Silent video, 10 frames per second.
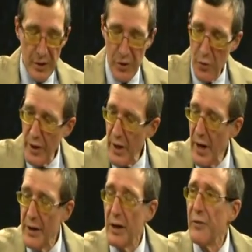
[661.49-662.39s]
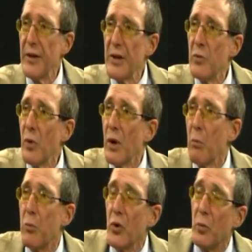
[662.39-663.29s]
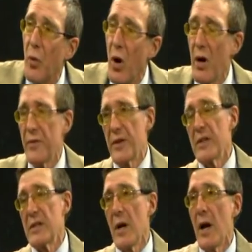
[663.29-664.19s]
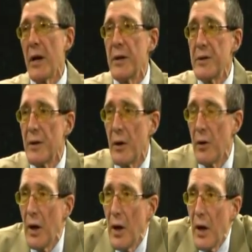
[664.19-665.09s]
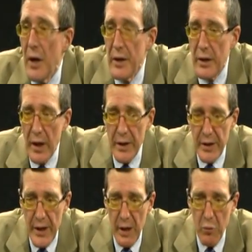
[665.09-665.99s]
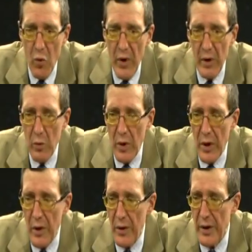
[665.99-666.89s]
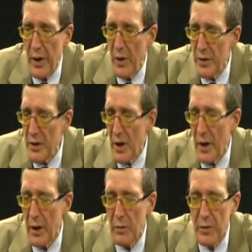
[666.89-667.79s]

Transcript: do it, and then if it didn't work, boom, off to the side. So you got to that point where, you know, it's like,